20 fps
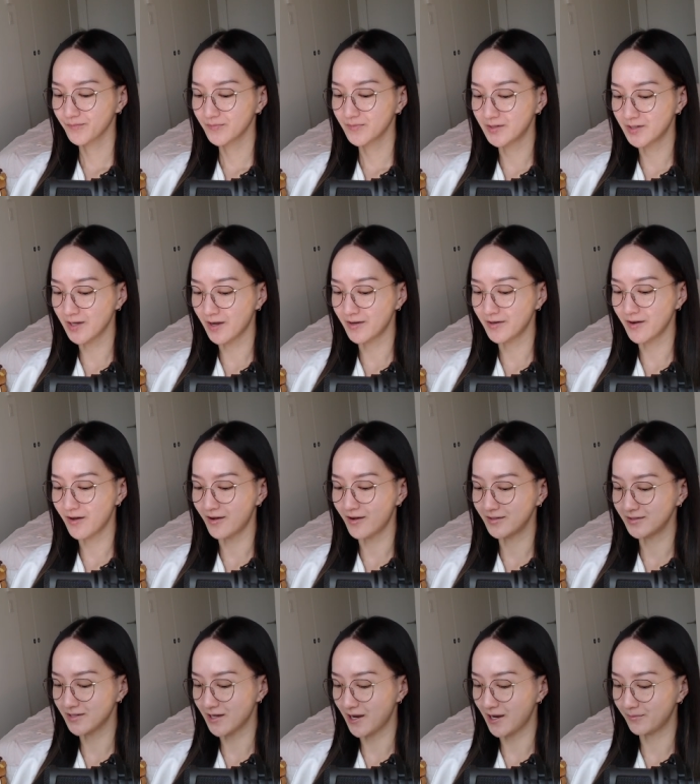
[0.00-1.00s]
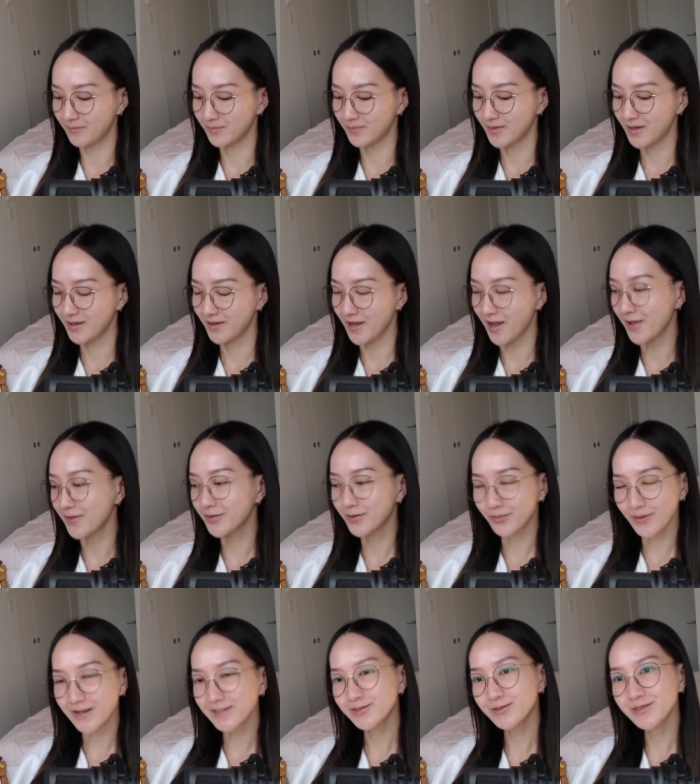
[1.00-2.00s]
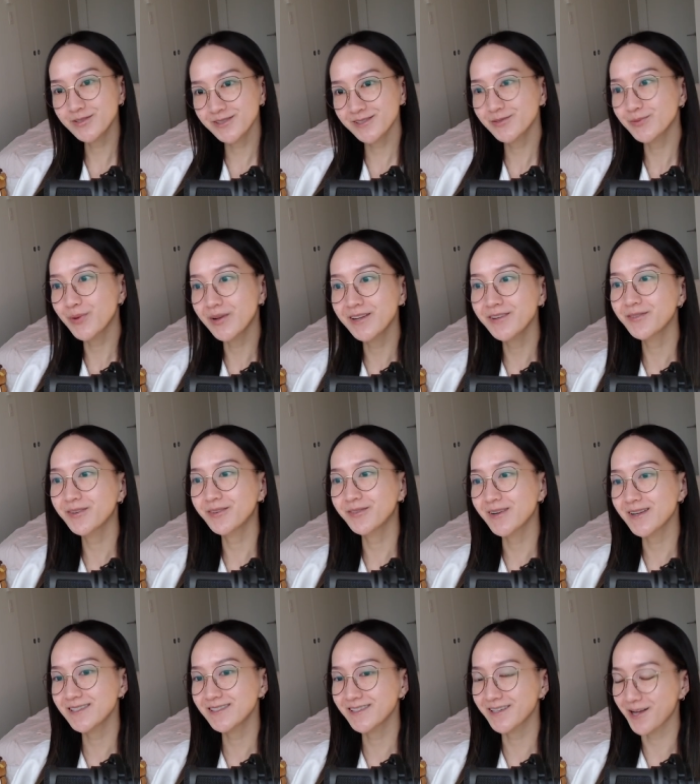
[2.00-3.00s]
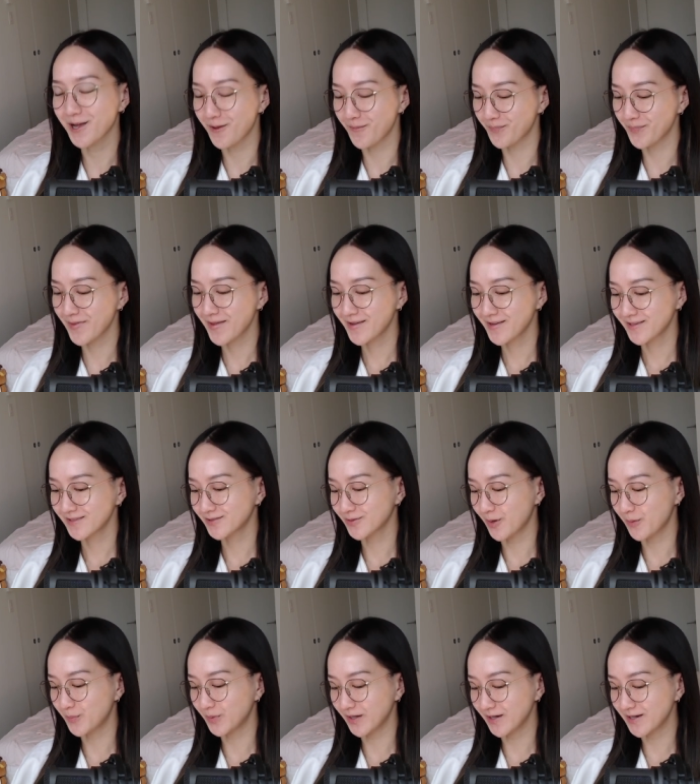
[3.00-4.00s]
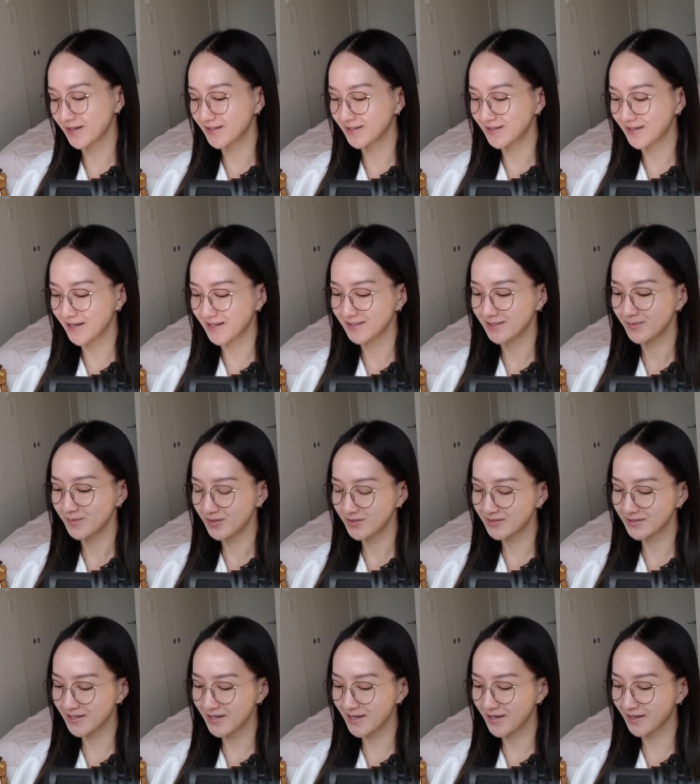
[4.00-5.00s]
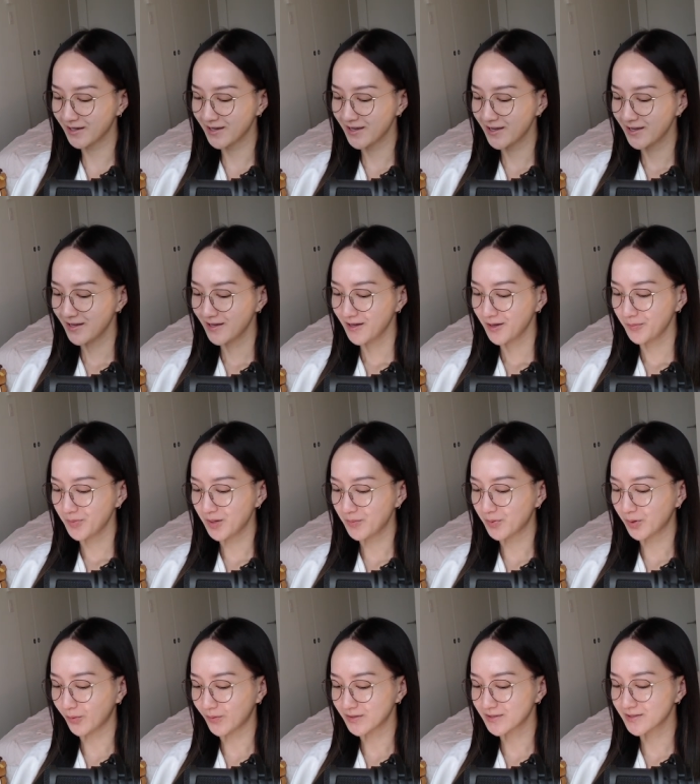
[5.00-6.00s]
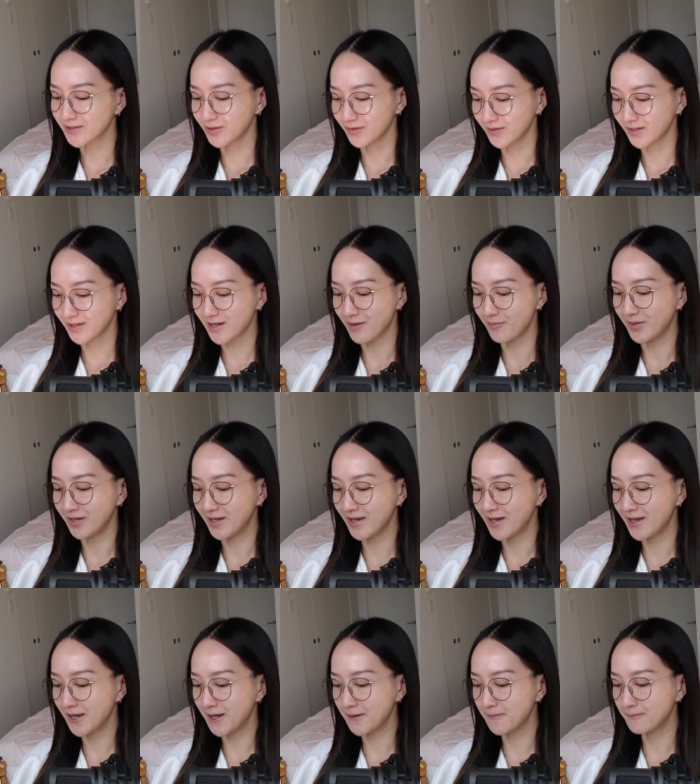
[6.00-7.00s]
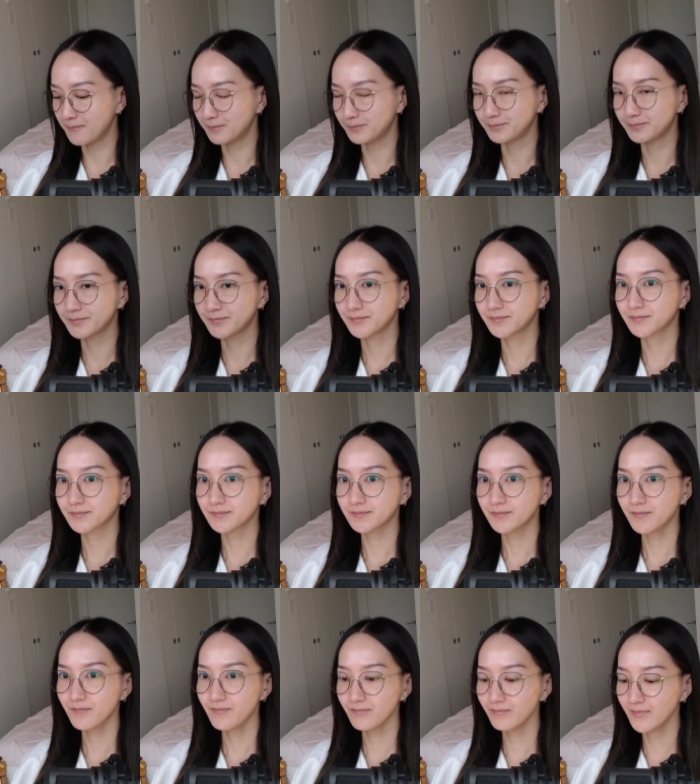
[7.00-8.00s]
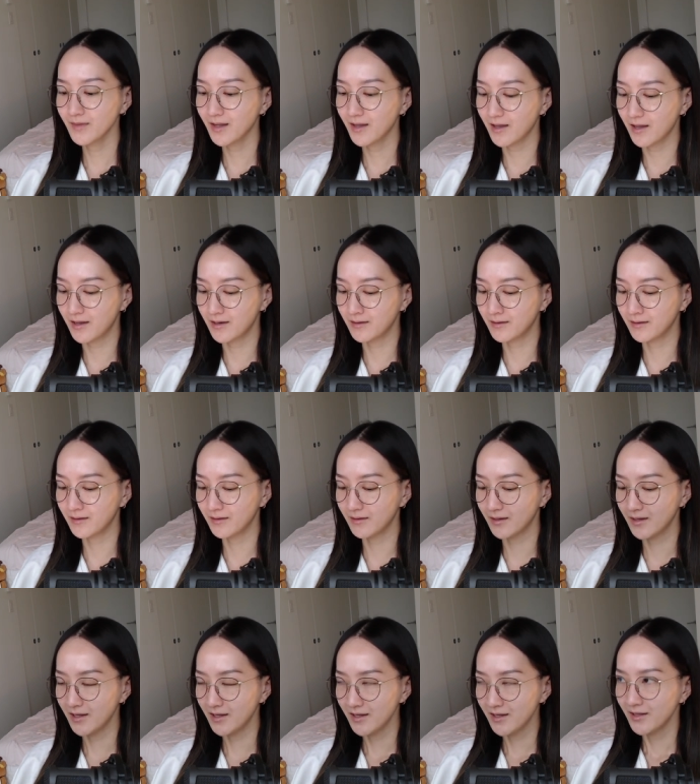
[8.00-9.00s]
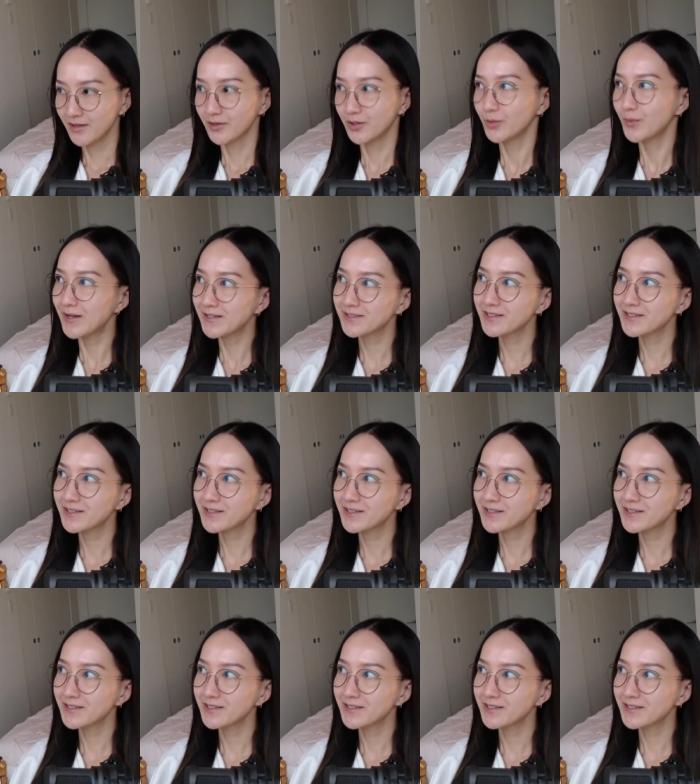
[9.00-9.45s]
done on time, and the rest is just waiting for friends to come. So I played nice music, people were slowly coming in, and the rest